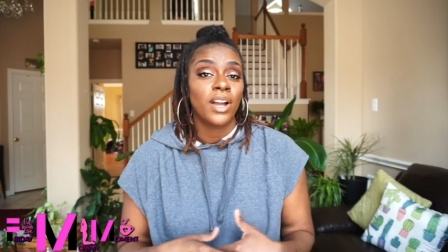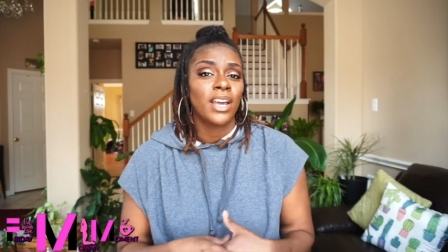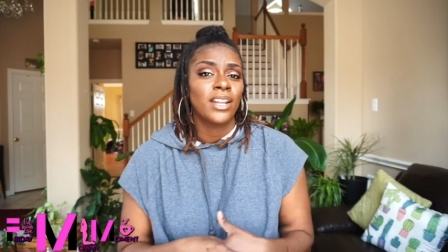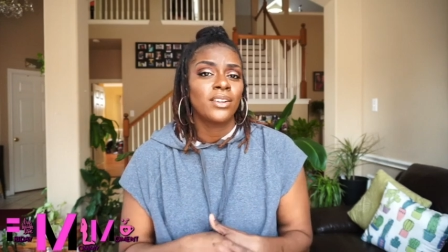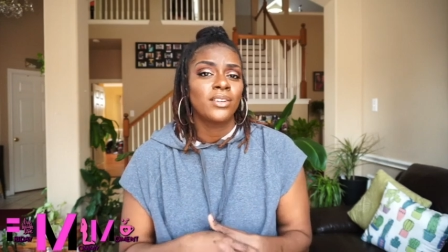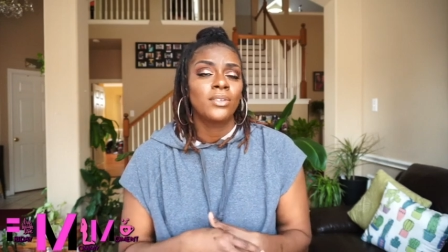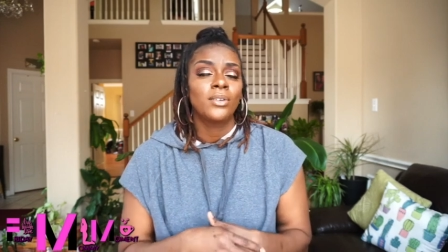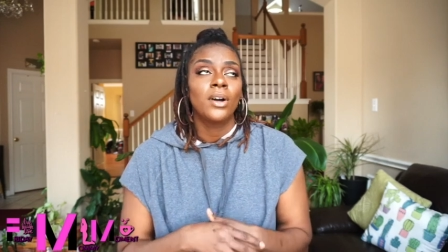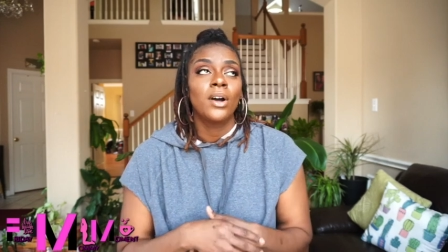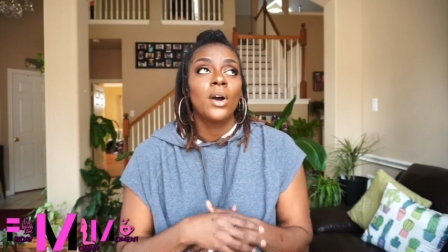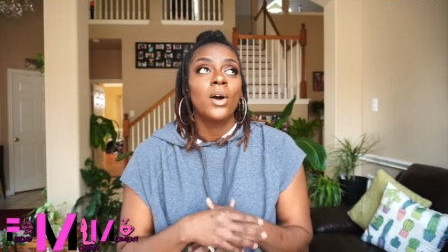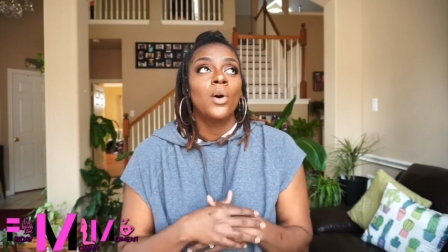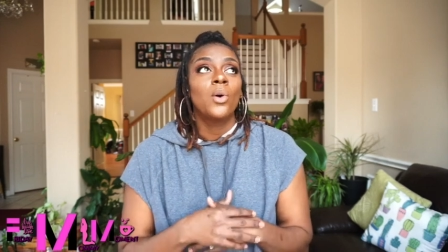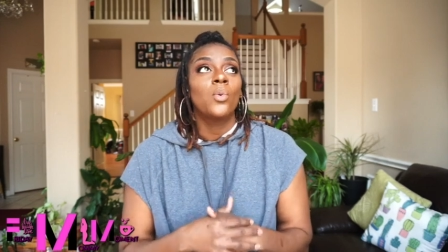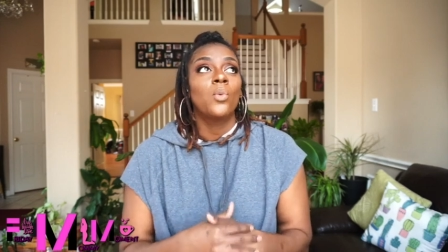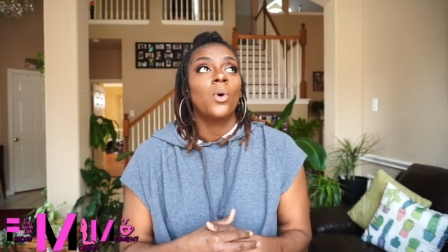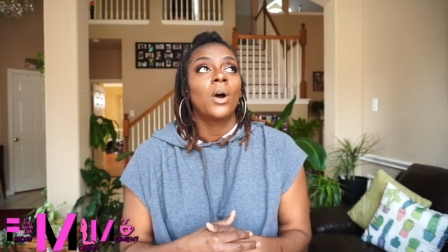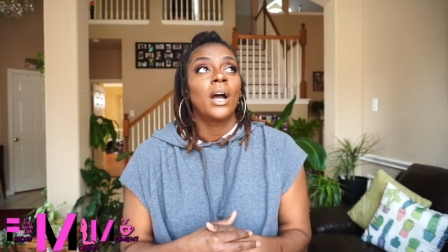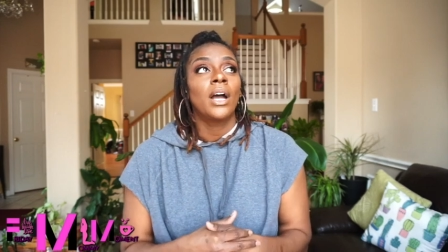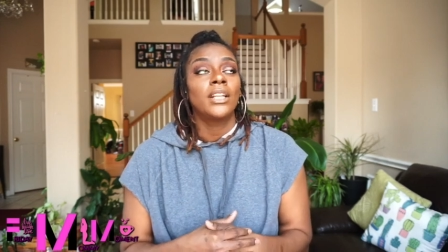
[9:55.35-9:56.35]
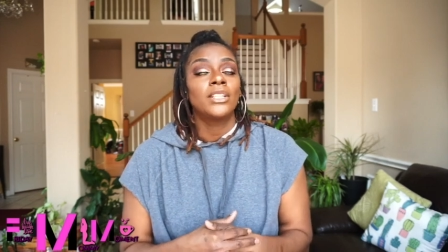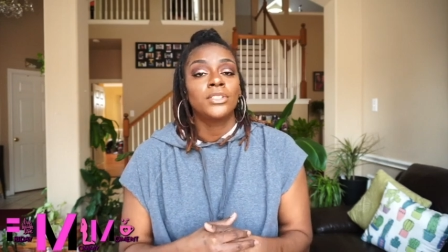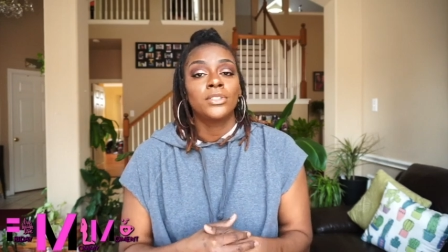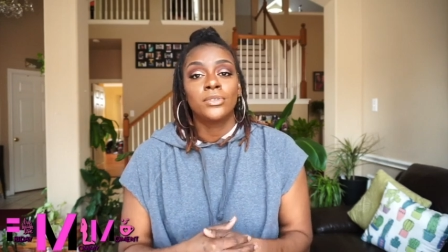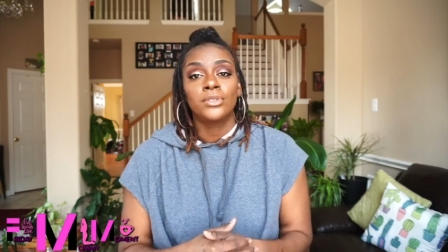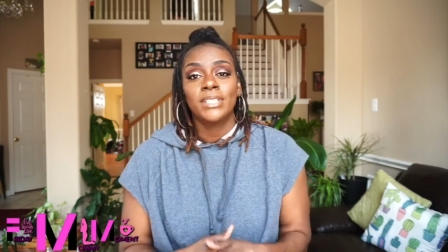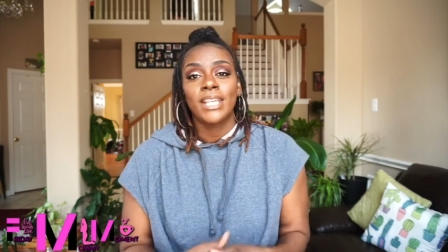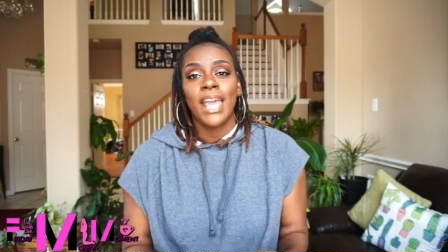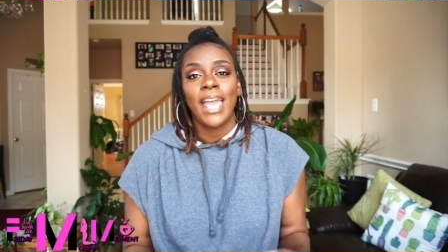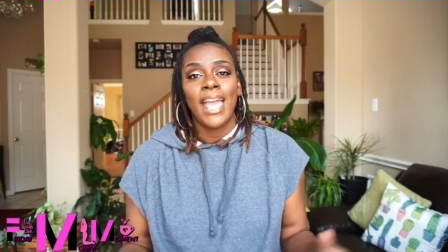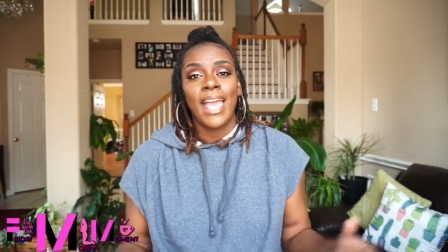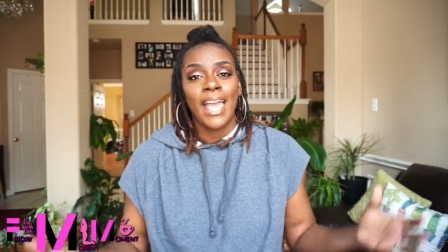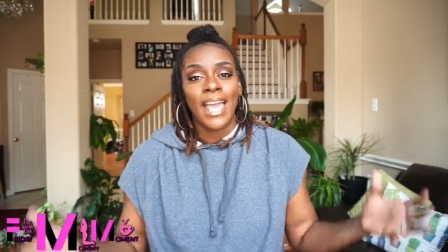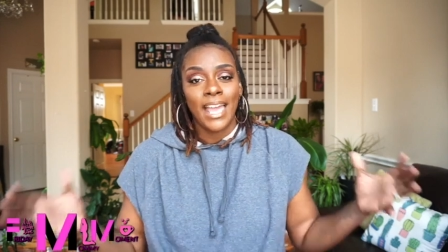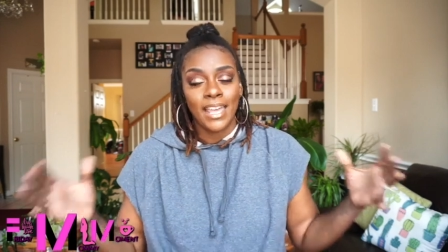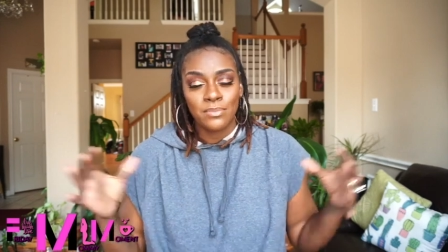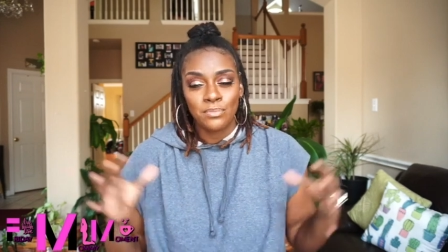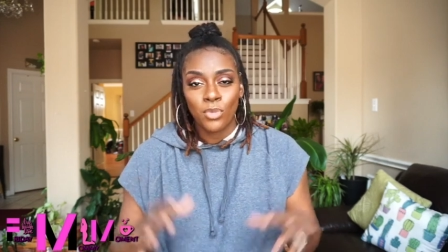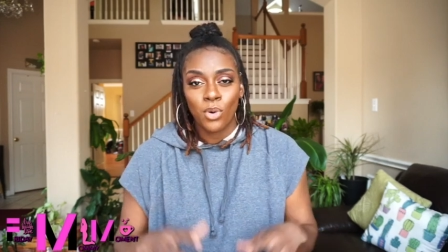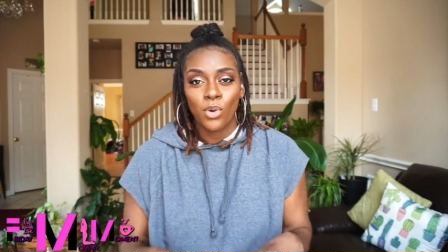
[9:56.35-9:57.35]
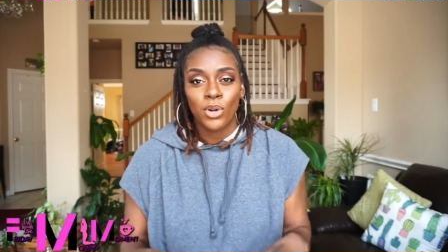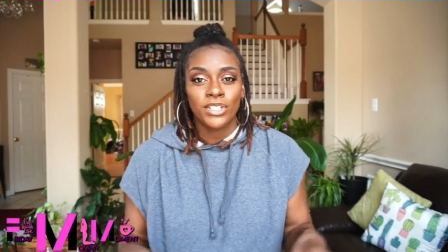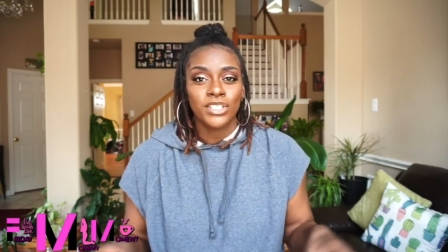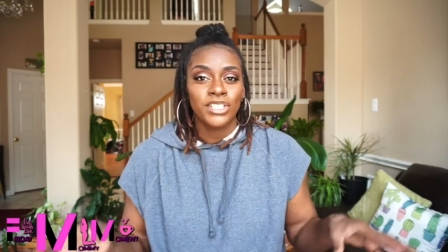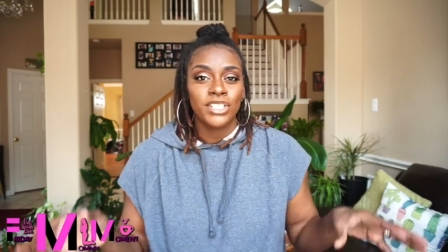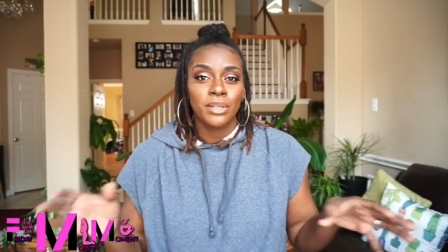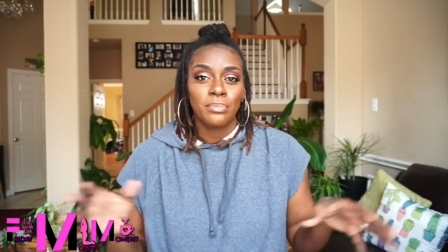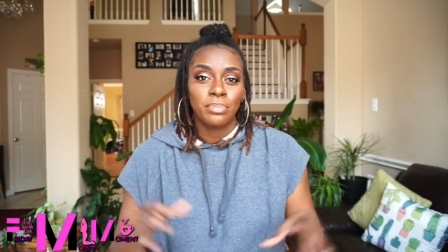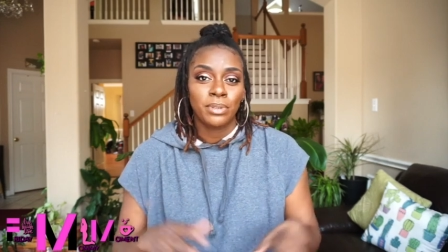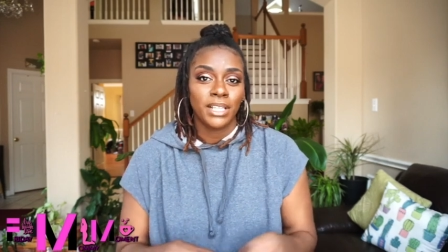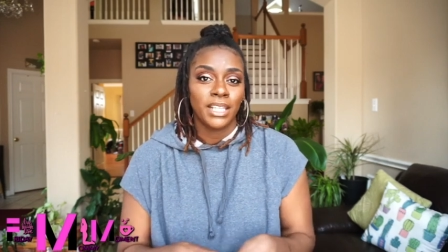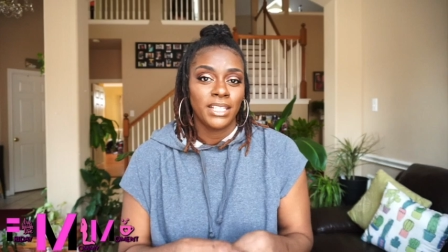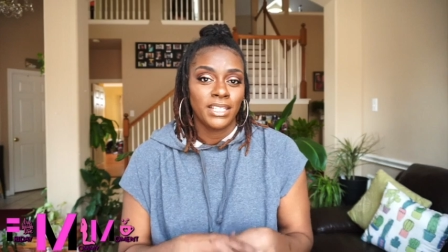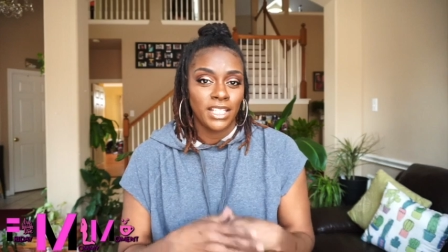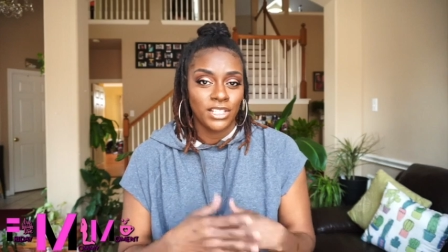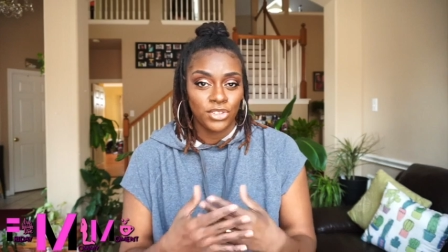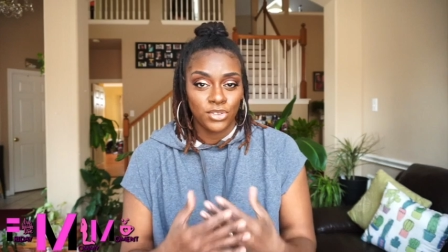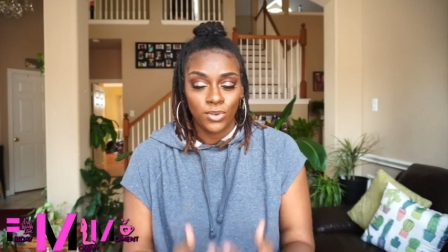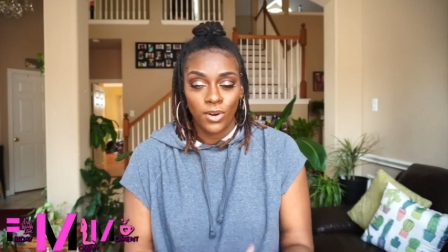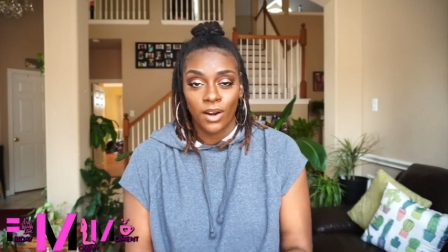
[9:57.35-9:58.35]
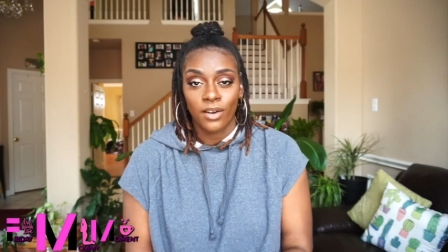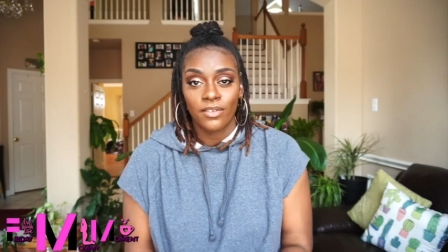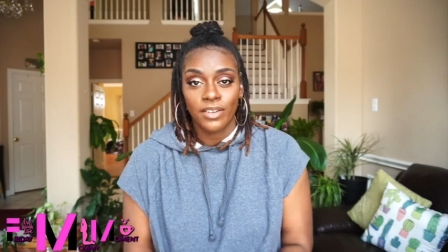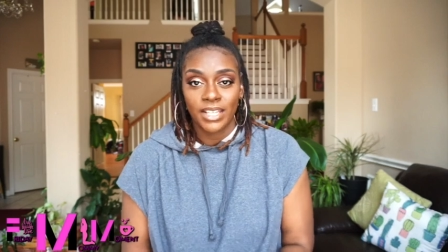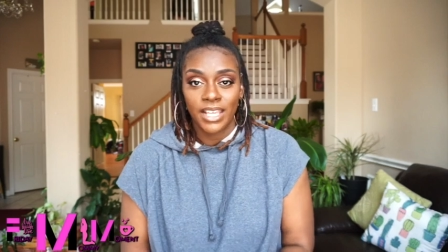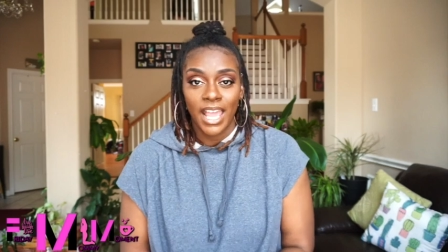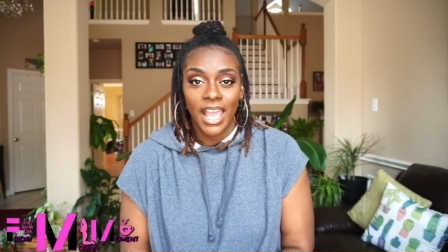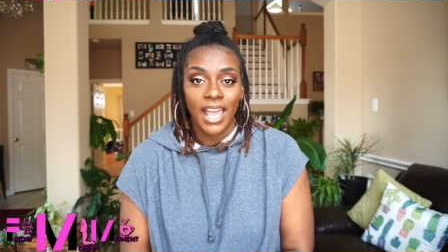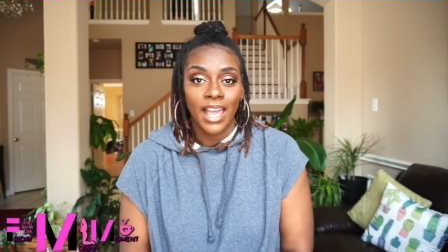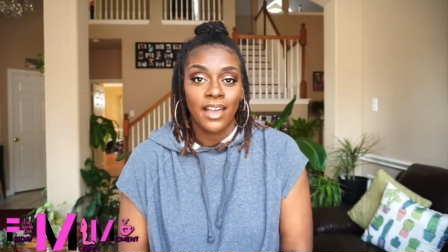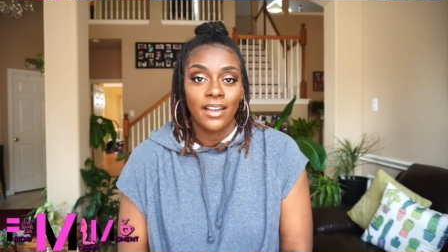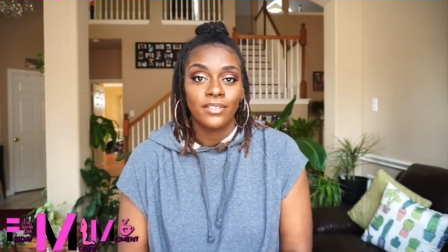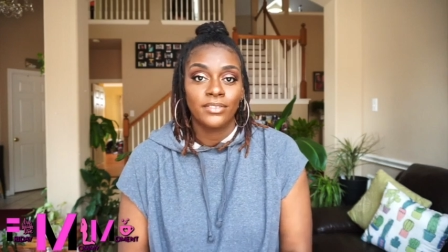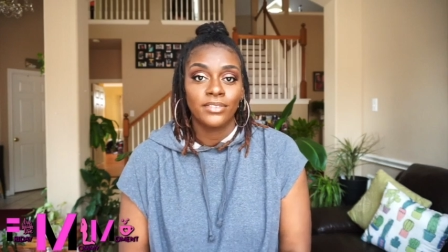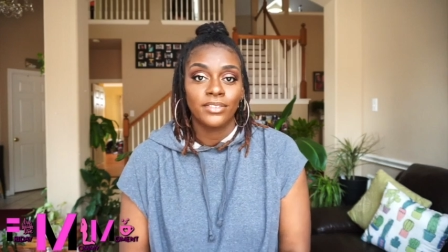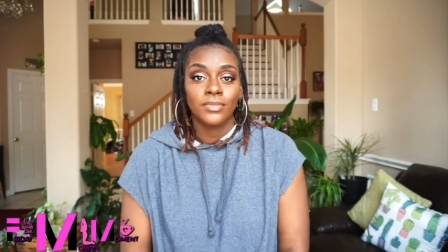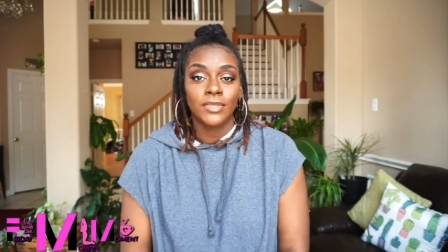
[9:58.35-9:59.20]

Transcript: I don't want you to add more to your plate that you already have.